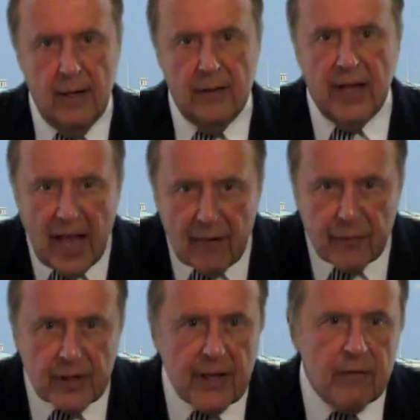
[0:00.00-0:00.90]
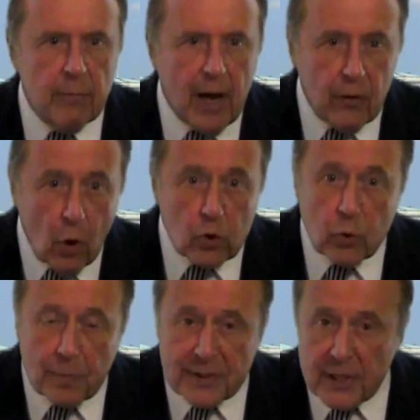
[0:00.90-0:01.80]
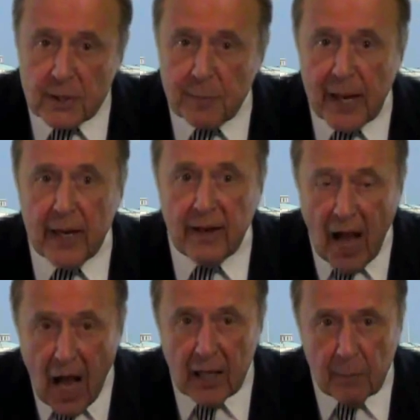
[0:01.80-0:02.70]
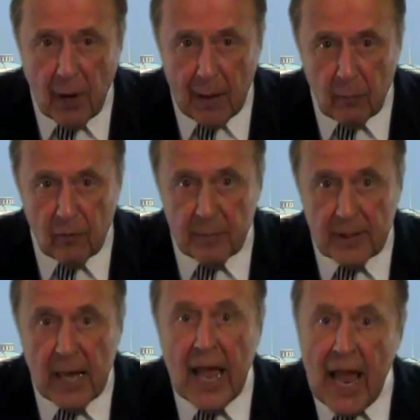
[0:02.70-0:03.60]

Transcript: the effort given by those who participate in the Occupy movement